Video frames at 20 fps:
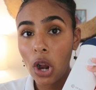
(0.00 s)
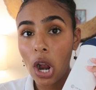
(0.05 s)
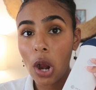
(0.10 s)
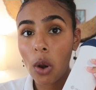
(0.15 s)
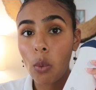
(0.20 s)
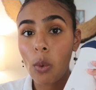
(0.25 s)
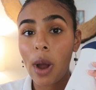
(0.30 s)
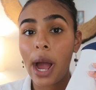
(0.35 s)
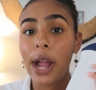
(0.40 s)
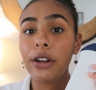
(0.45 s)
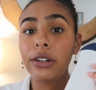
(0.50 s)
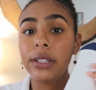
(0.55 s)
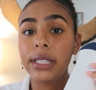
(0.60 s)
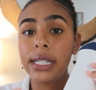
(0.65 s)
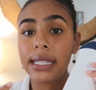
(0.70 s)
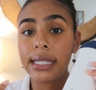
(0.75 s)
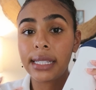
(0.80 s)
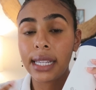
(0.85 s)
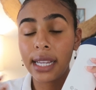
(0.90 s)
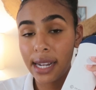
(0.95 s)
our
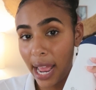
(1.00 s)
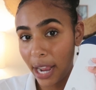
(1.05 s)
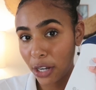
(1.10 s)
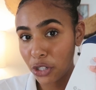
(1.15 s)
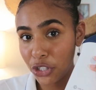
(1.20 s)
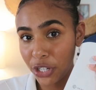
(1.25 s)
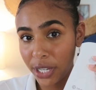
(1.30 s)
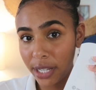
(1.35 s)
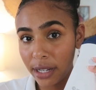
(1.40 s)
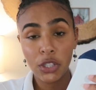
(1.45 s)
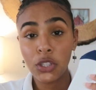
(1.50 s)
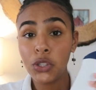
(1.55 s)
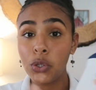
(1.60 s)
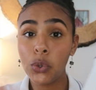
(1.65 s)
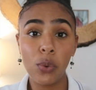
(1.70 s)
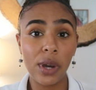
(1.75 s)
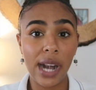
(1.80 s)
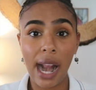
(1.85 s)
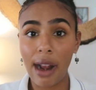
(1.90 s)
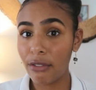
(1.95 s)
wireless connection
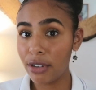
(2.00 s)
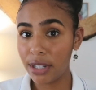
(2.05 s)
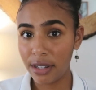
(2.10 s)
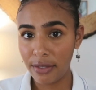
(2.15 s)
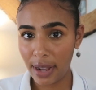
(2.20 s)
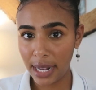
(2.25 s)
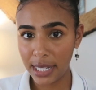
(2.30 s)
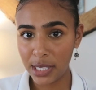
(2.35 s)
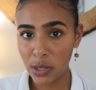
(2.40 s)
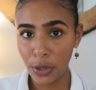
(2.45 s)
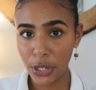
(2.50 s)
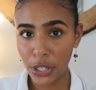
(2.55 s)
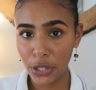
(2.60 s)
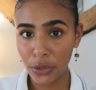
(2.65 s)
to whatever device we're